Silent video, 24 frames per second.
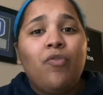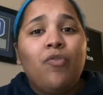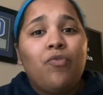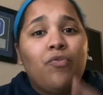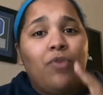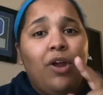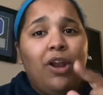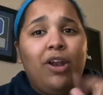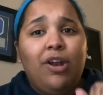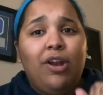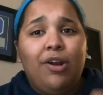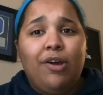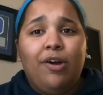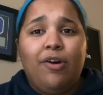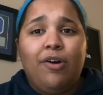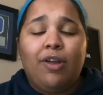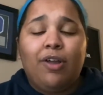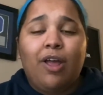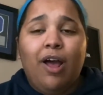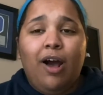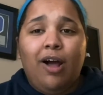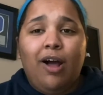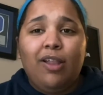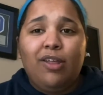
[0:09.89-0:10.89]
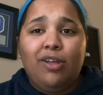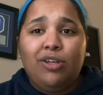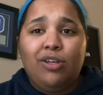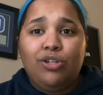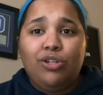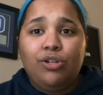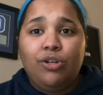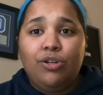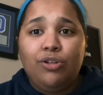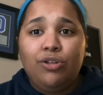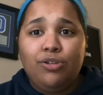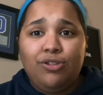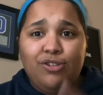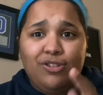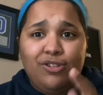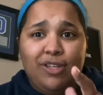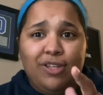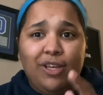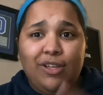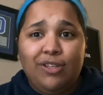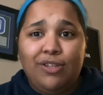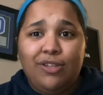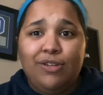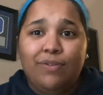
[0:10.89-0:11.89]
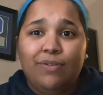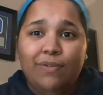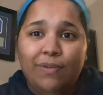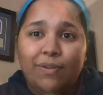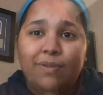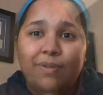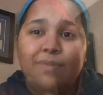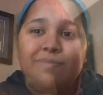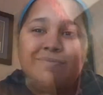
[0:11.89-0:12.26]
ready to go to college. So stay tuned.